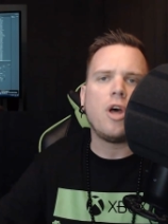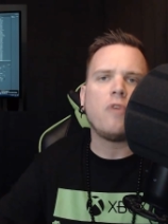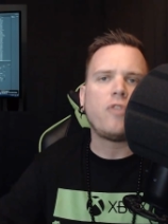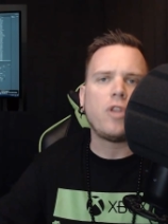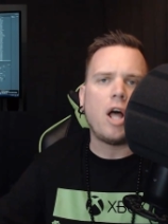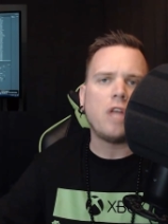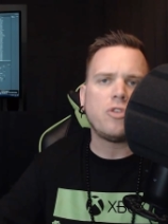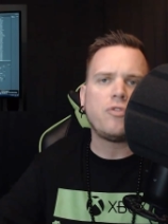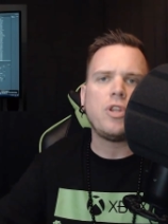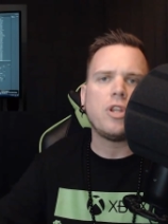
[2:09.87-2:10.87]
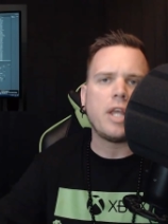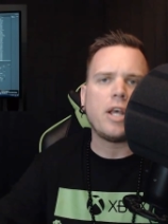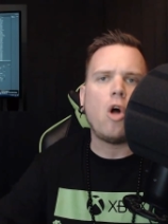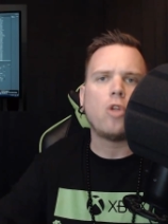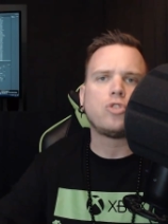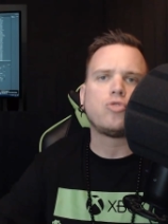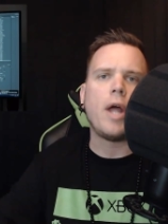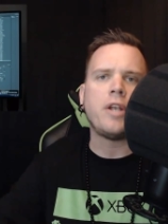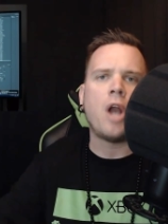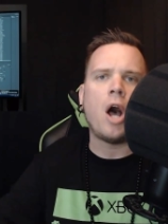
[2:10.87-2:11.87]
a, philosophy that they call
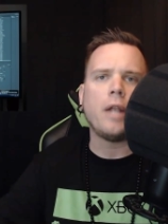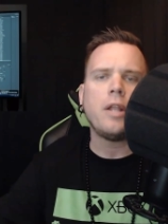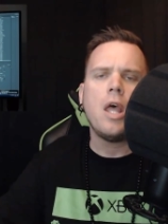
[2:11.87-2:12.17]
Dreadnought.